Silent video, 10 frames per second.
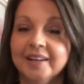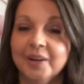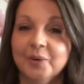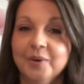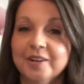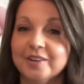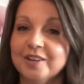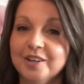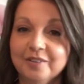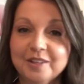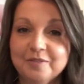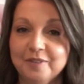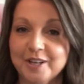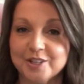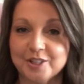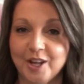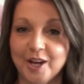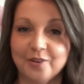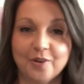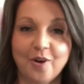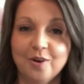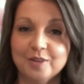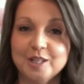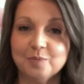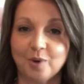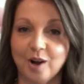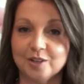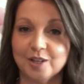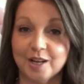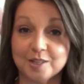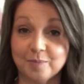We are nearing the finish line on all these projects,